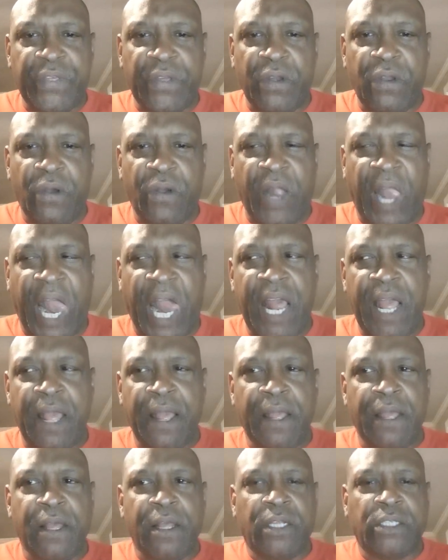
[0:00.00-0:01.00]
okay?
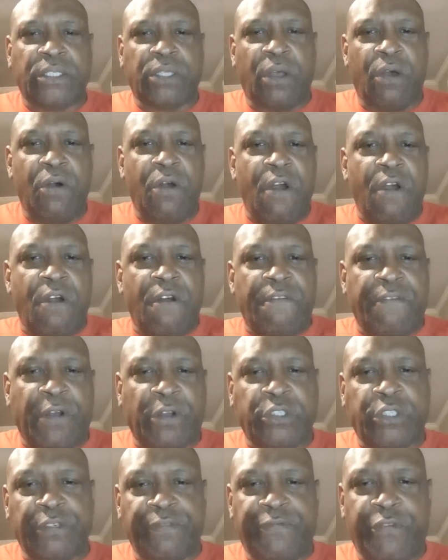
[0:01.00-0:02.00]
So, first
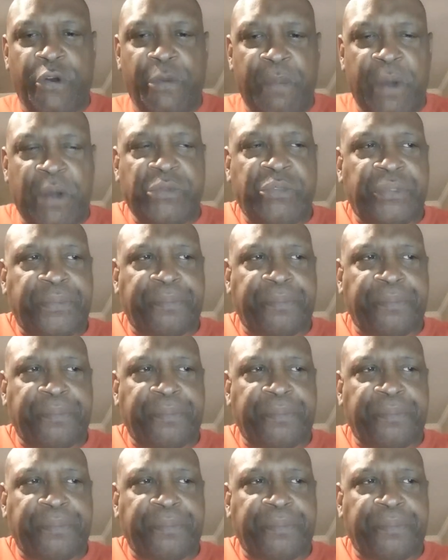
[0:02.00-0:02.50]
and foremost,